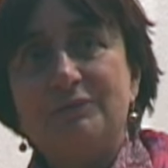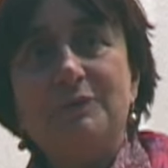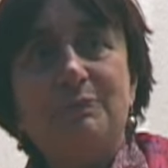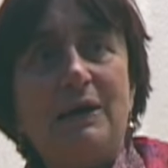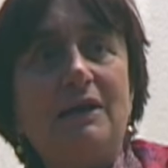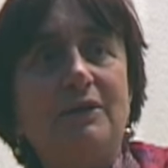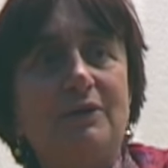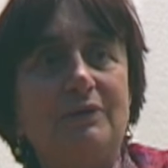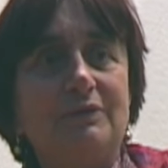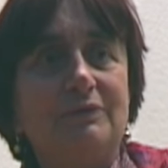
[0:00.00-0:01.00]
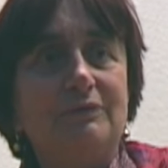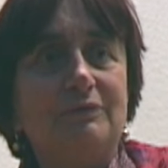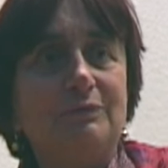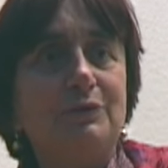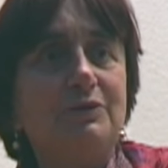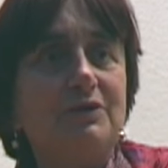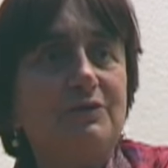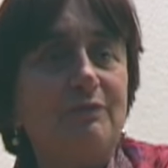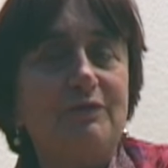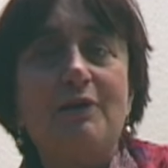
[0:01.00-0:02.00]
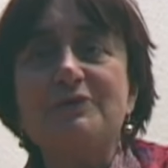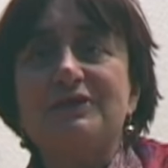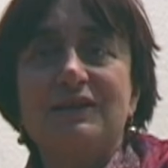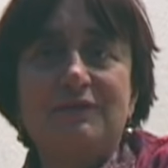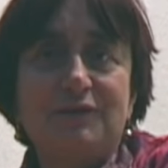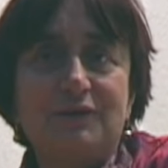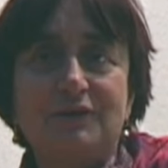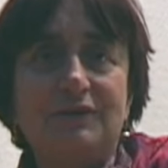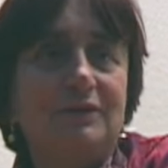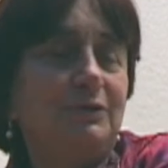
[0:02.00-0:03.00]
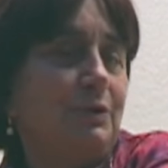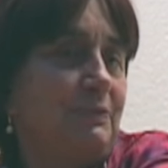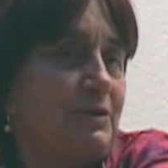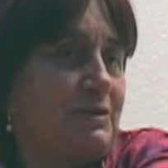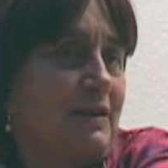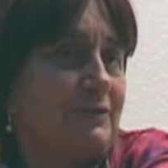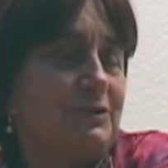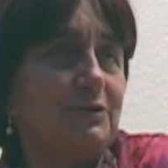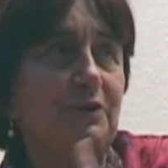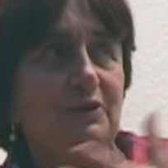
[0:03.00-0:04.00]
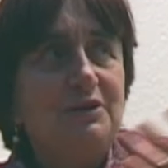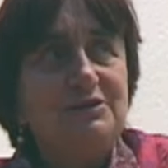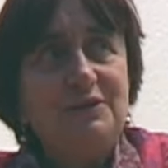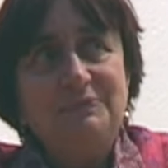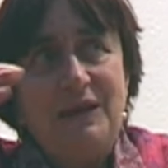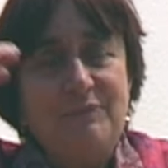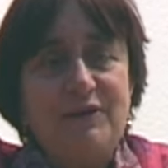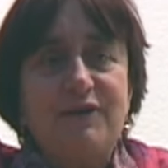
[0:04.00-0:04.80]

we buy her bought her some flowers, gave her two minutes after. So sometimes